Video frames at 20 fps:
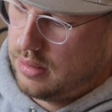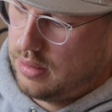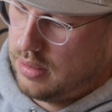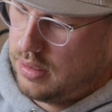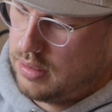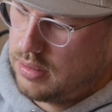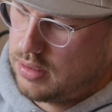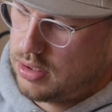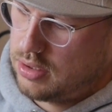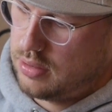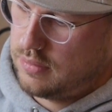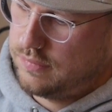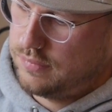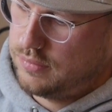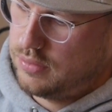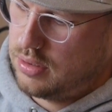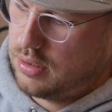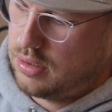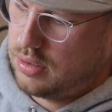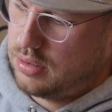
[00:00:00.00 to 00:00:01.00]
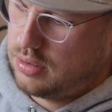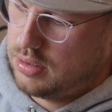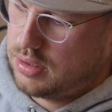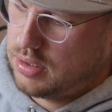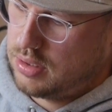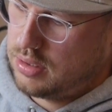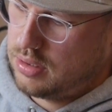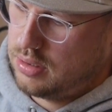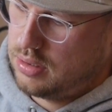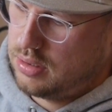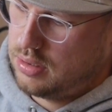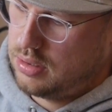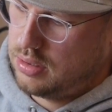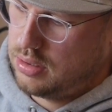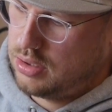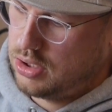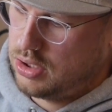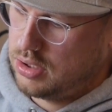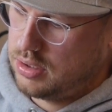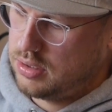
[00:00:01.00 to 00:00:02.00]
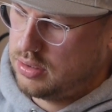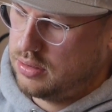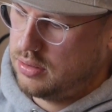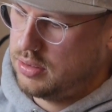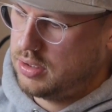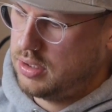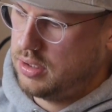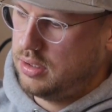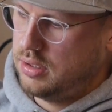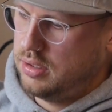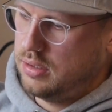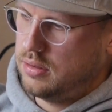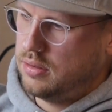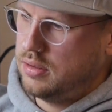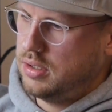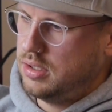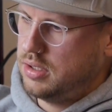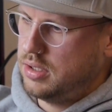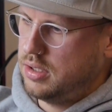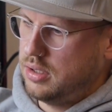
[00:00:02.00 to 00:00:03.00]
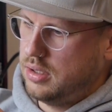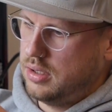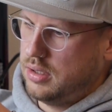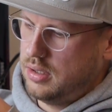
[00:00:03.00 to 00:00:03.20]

like soft turns just to secure it.